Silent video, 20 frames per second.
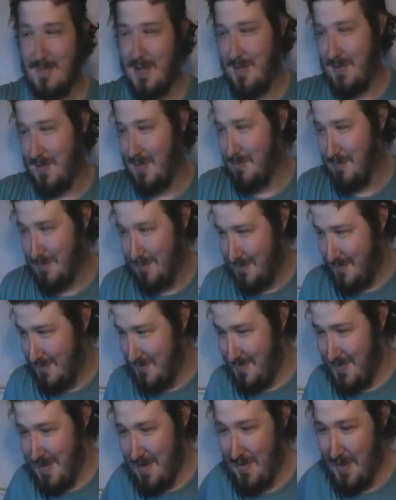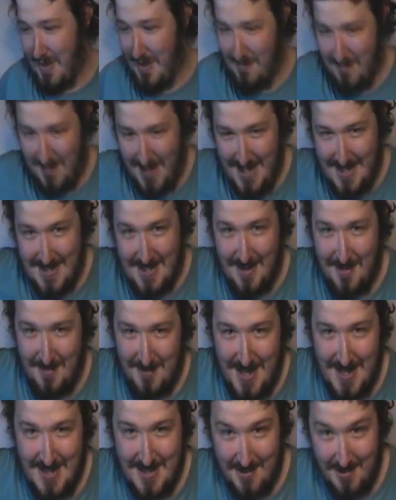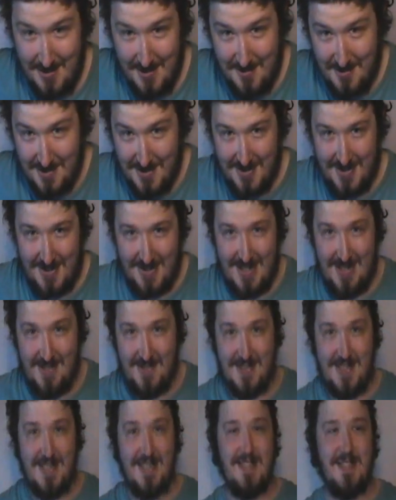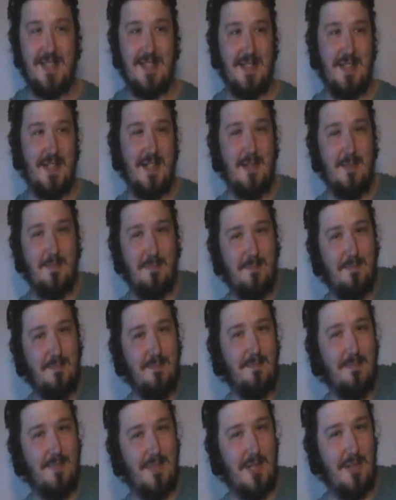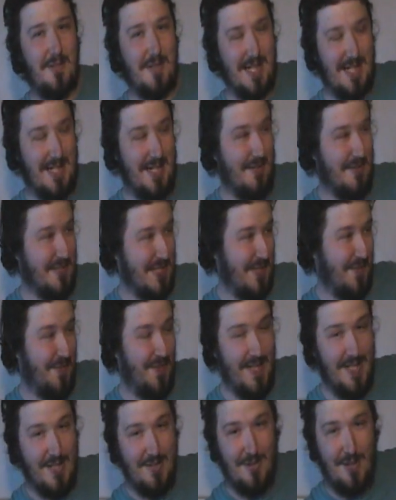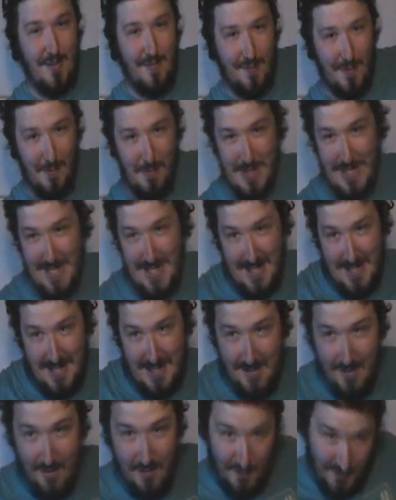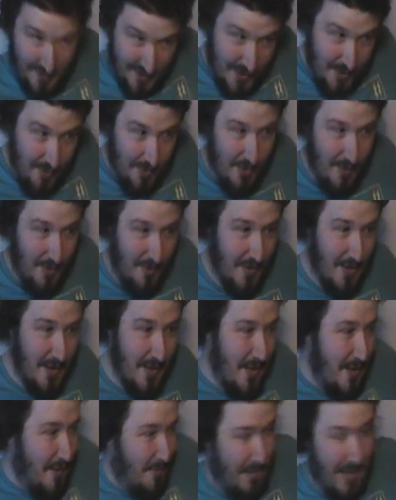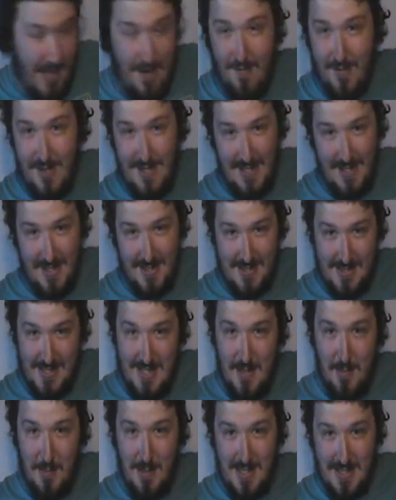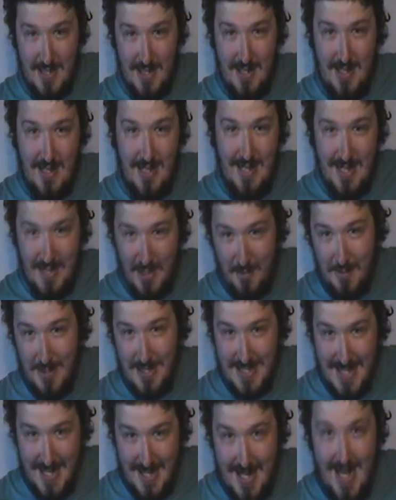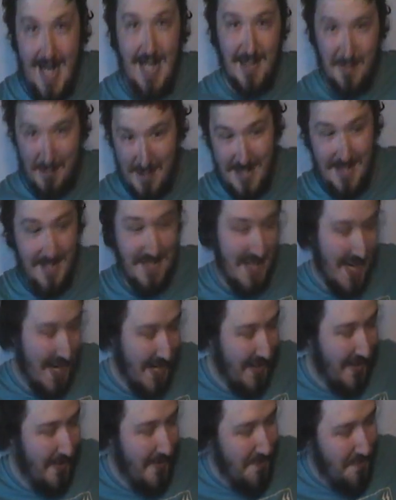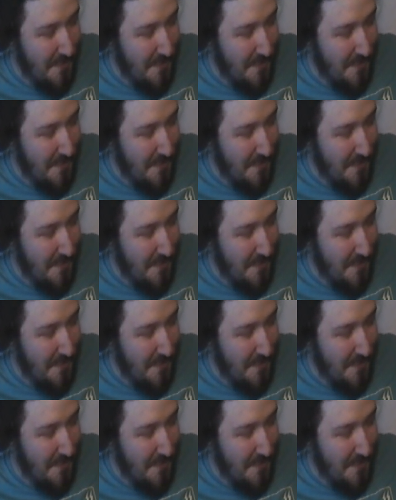Oh well, there we go. That's how I work nowadays. So I'm going to close this video off. I've been yakking on for too long, but everything that's needed to be said has been said.